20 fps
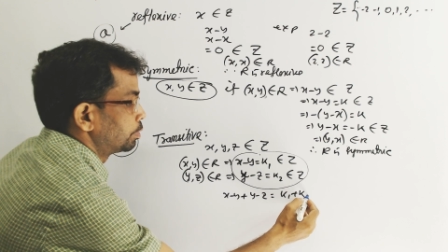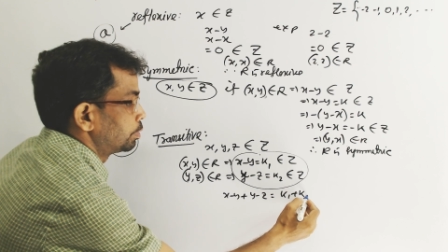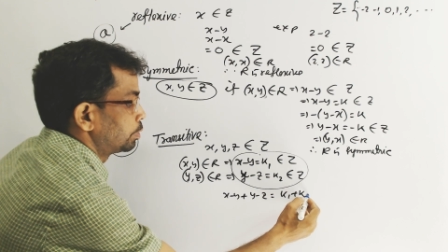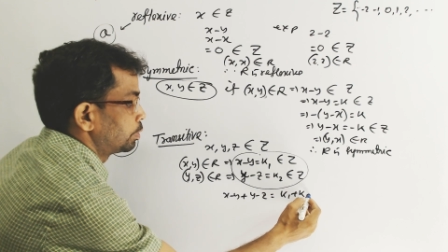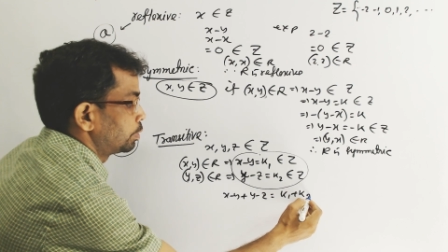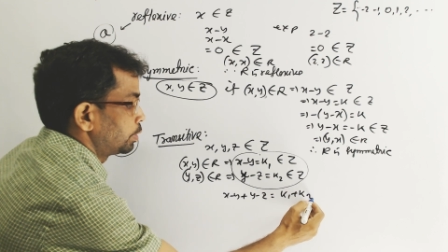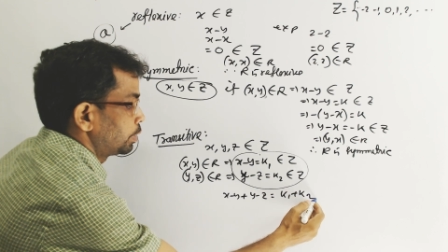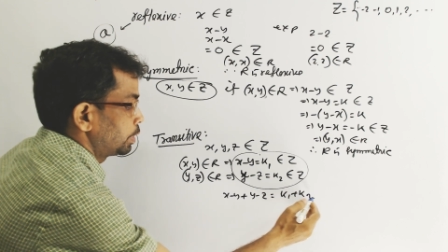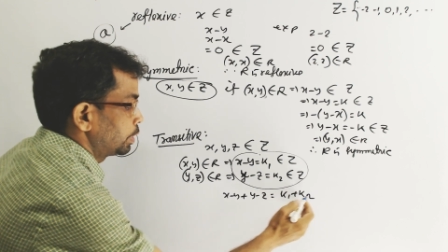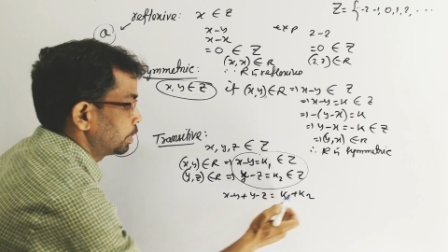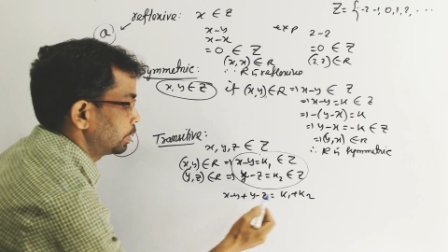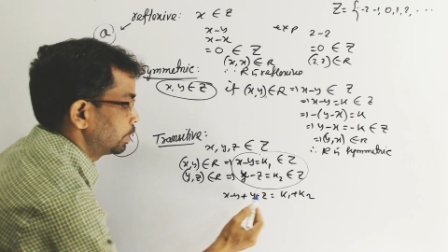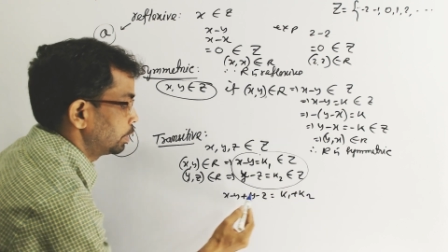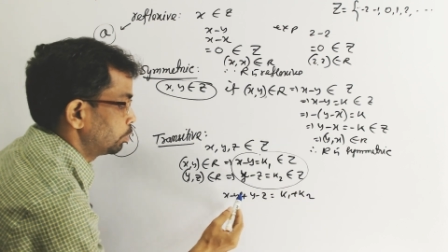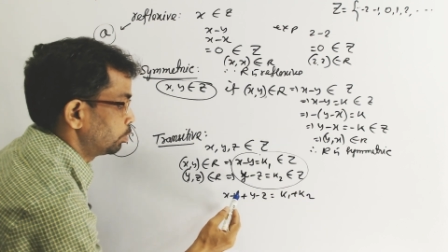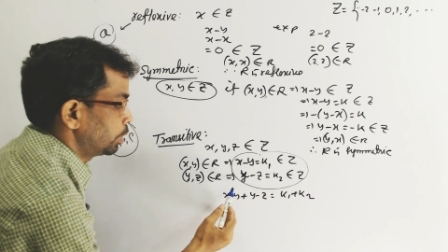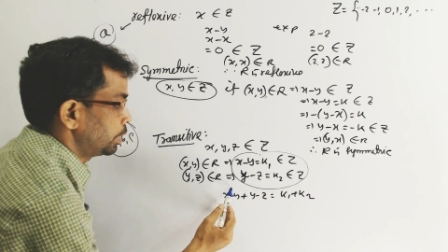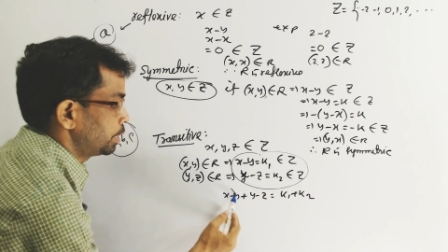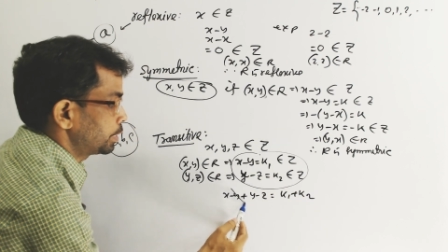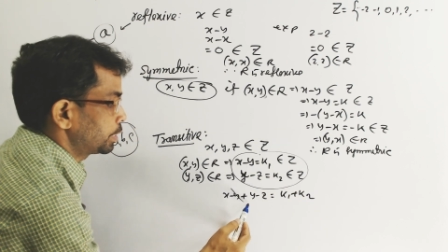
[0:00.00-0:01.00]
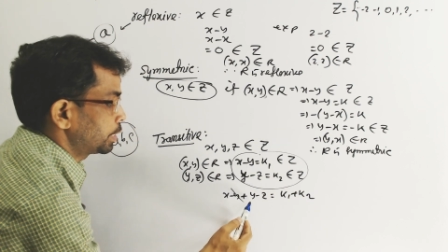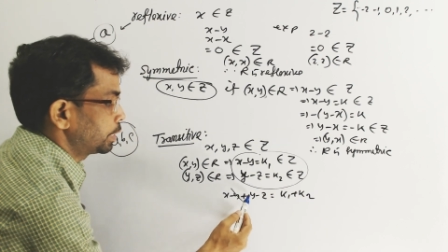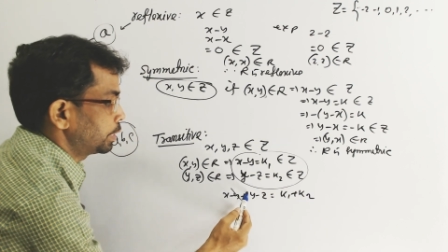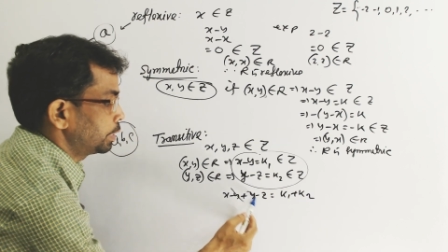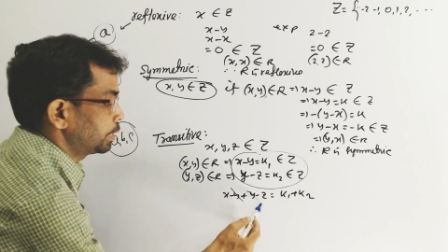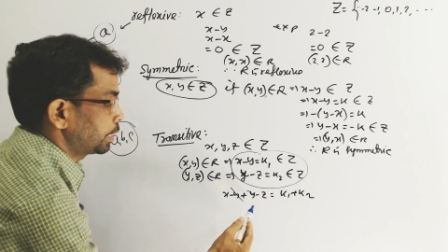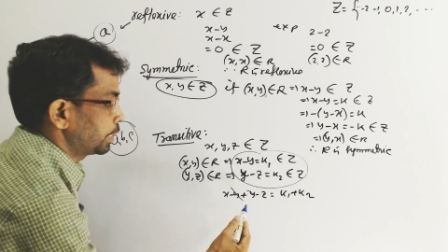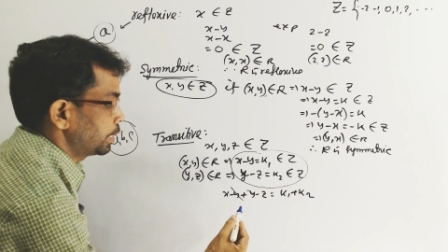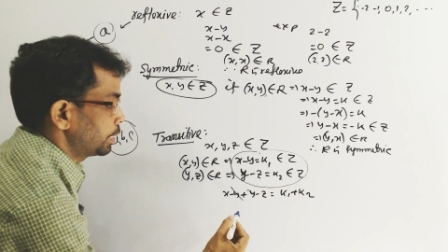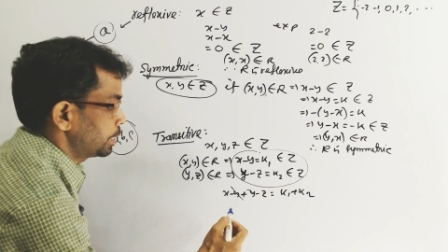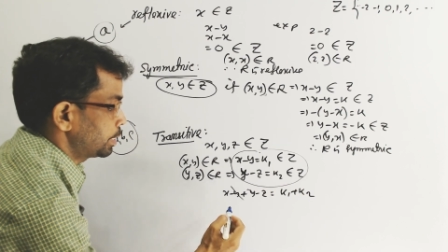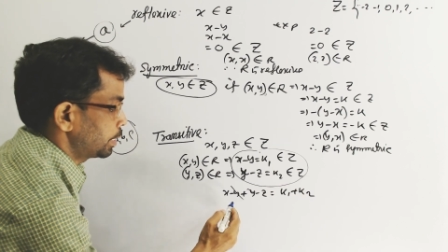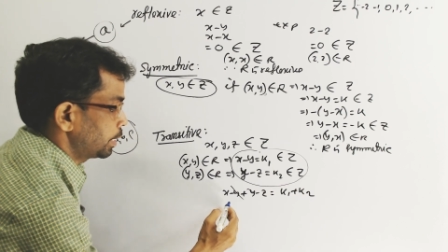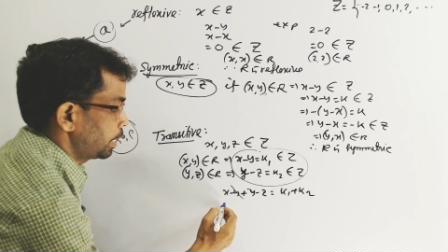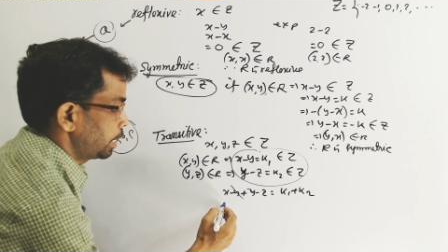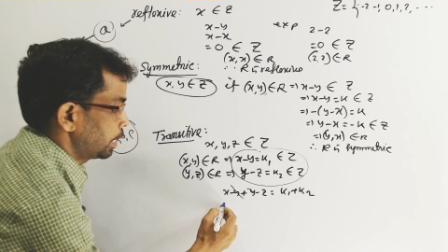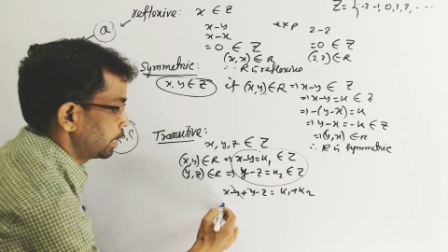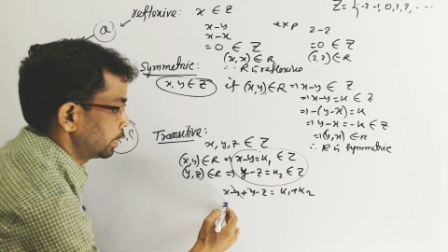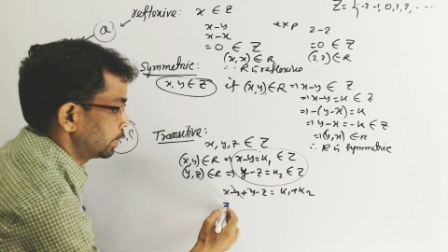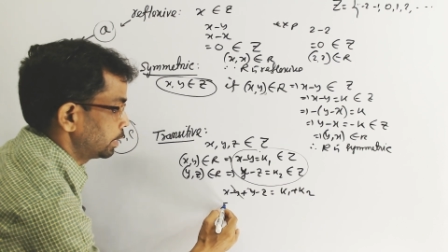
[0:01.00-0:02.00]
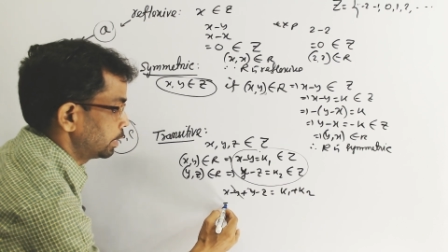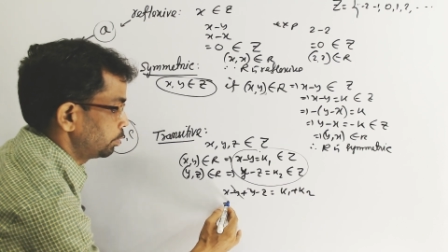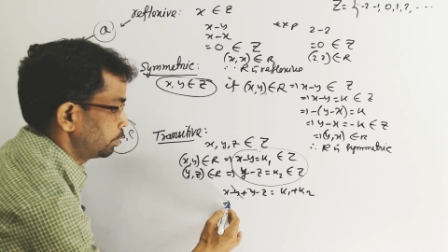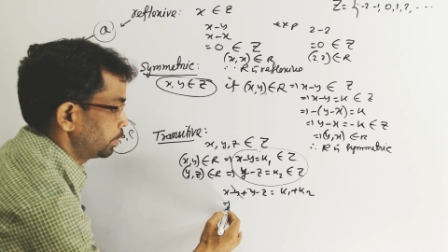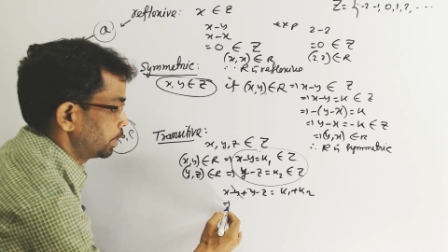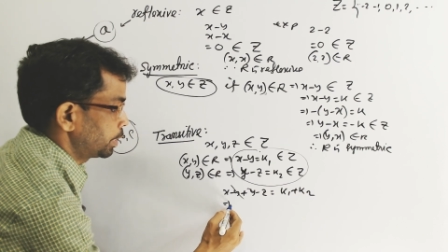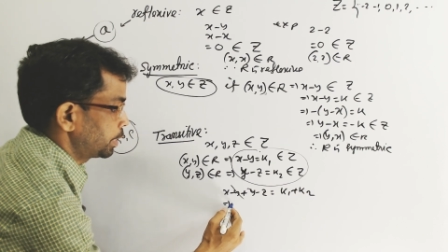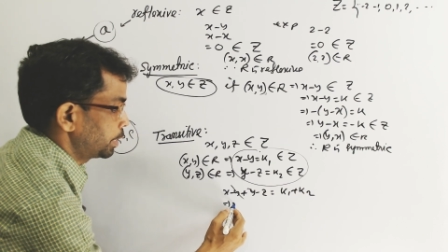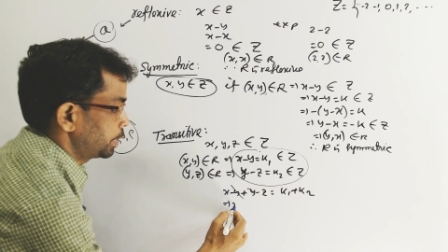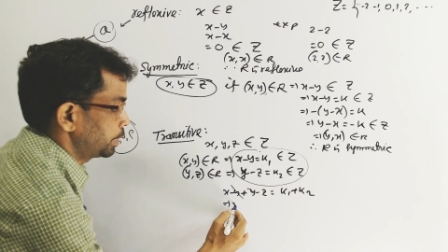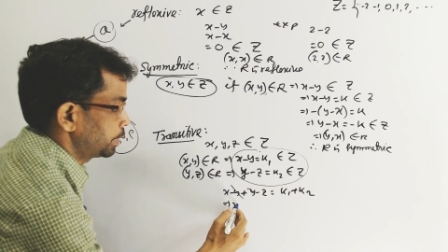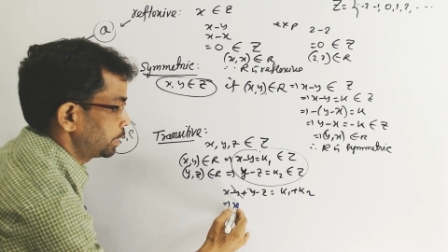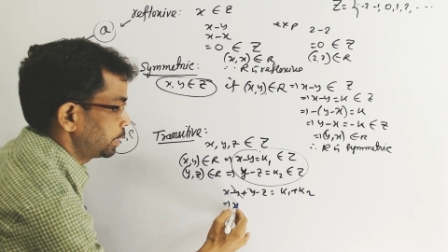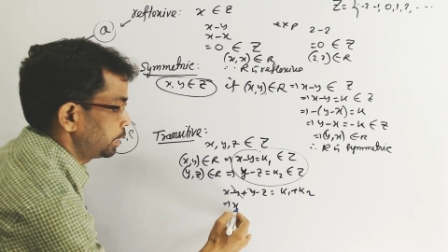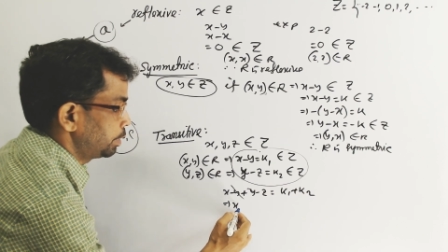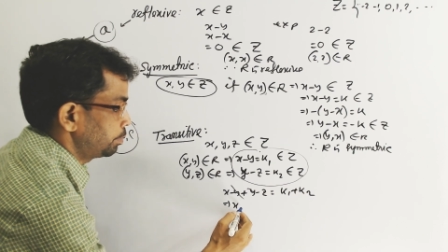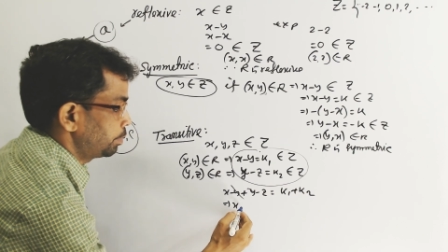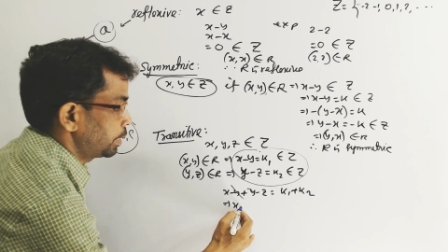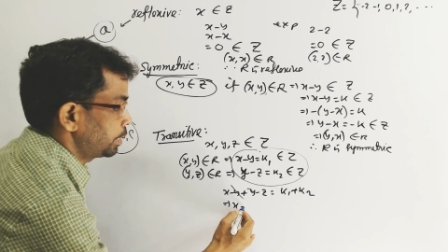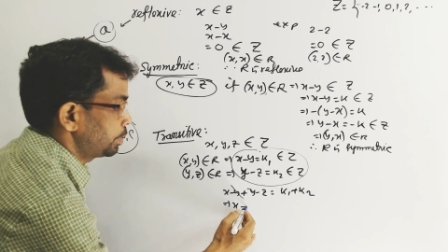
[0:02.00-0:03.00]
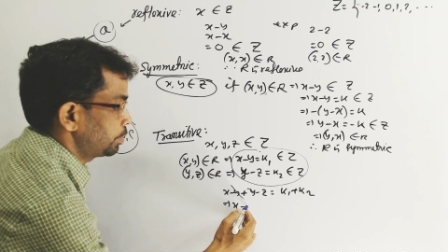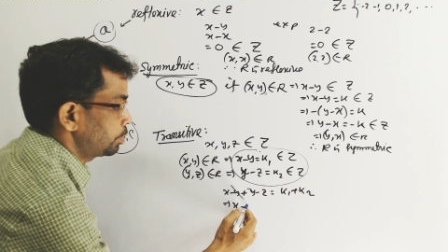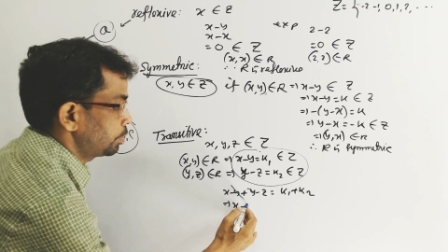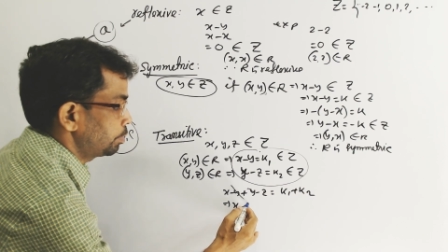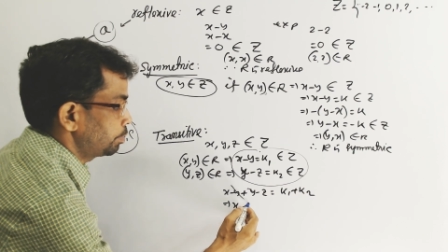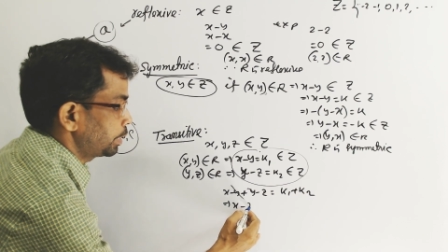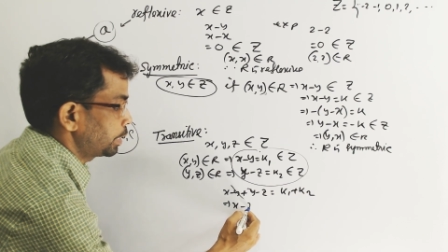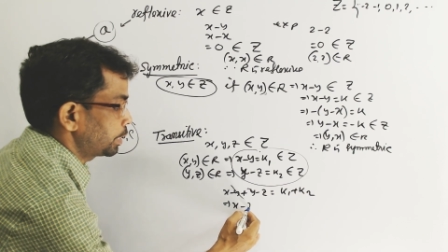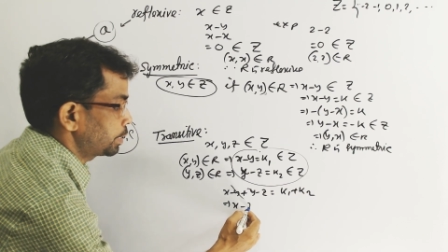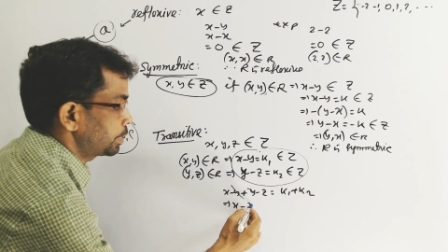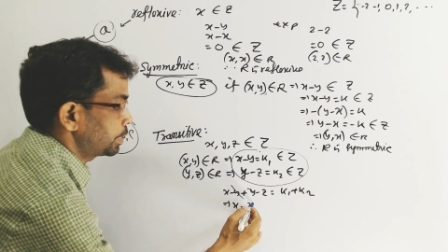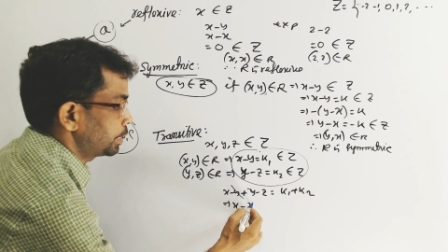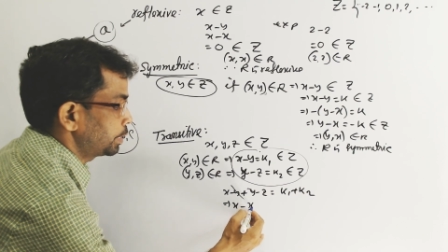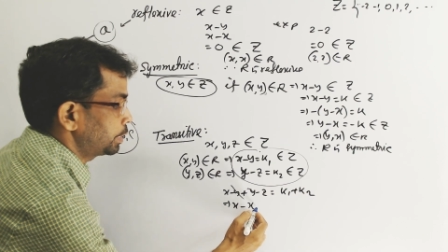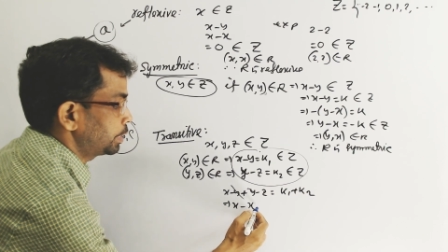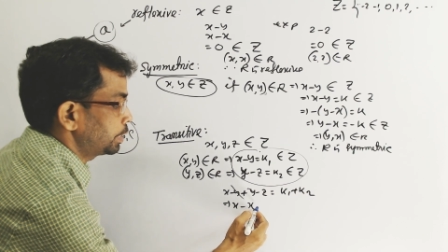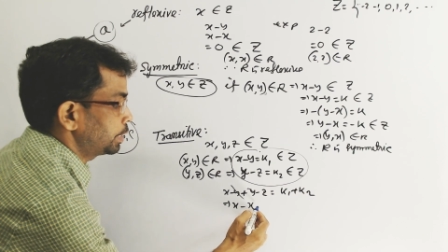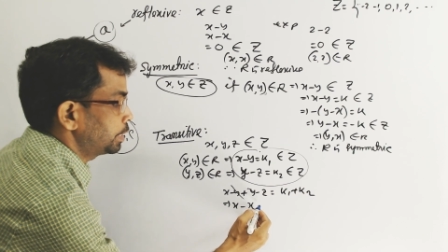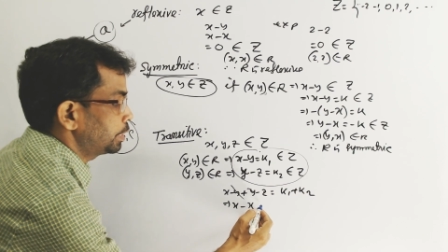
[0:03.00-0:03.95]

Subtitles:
Then y is getting cancelled, and then we are getting the difference of x and z.